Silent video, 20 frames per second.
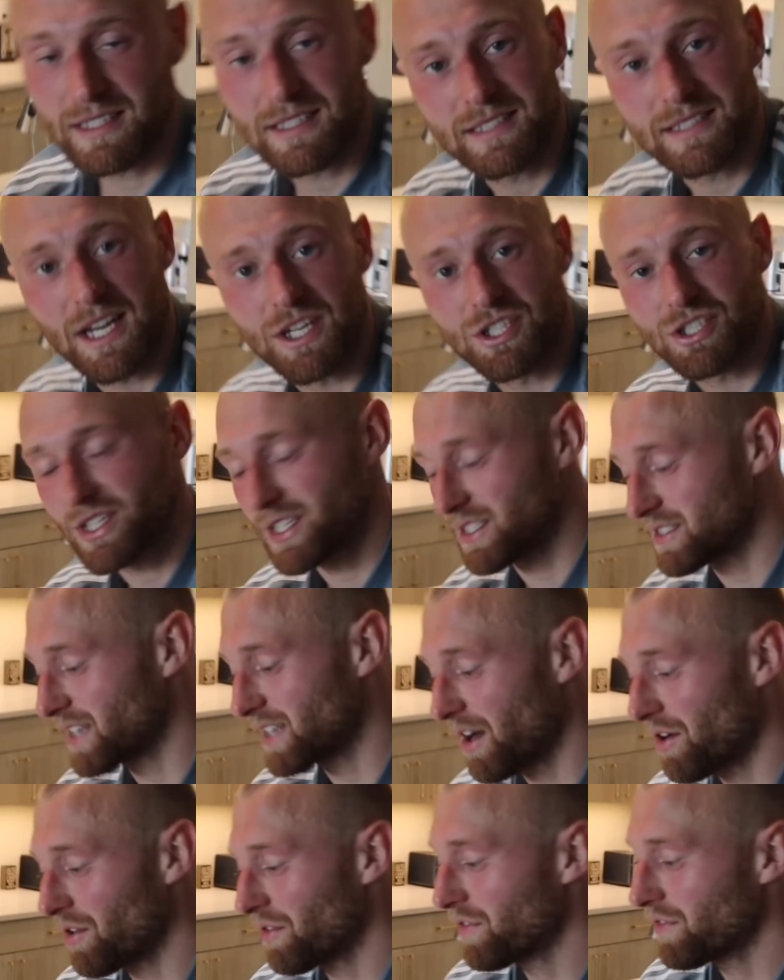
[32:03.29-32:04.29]
the session
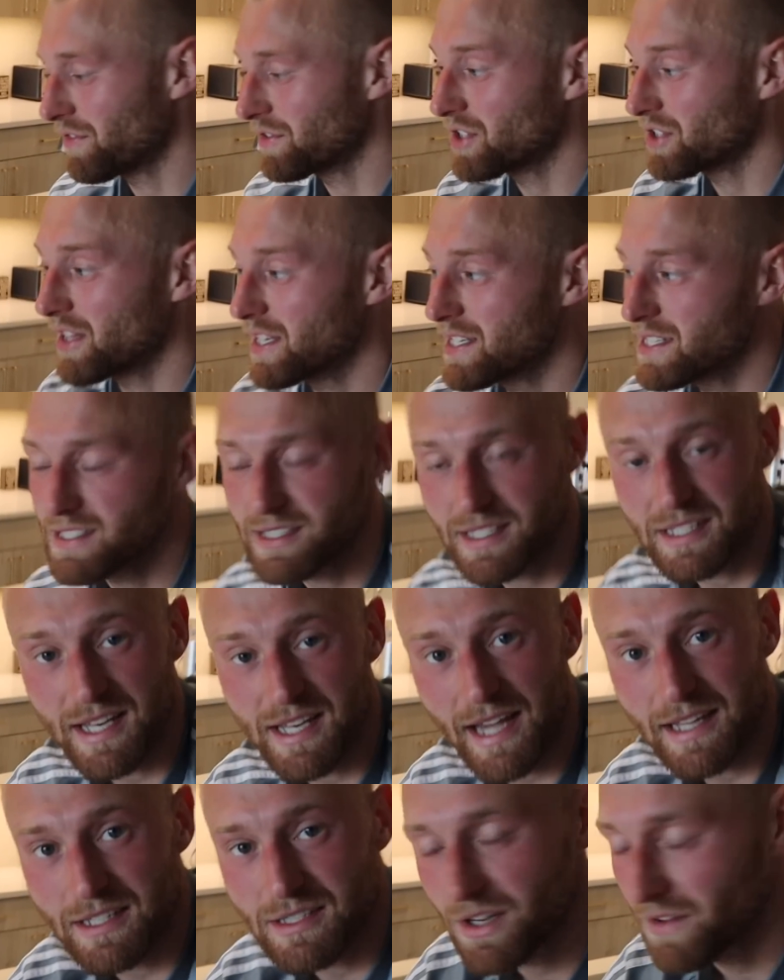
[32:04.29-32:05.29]
itself. So this is the
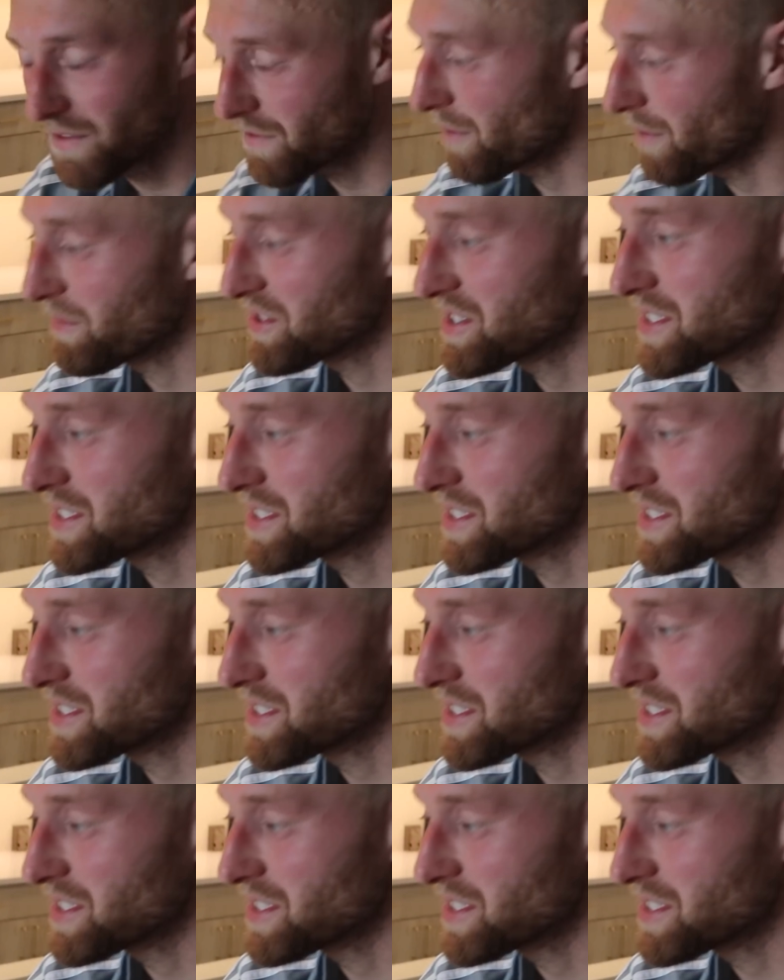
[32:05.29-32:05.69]
data from the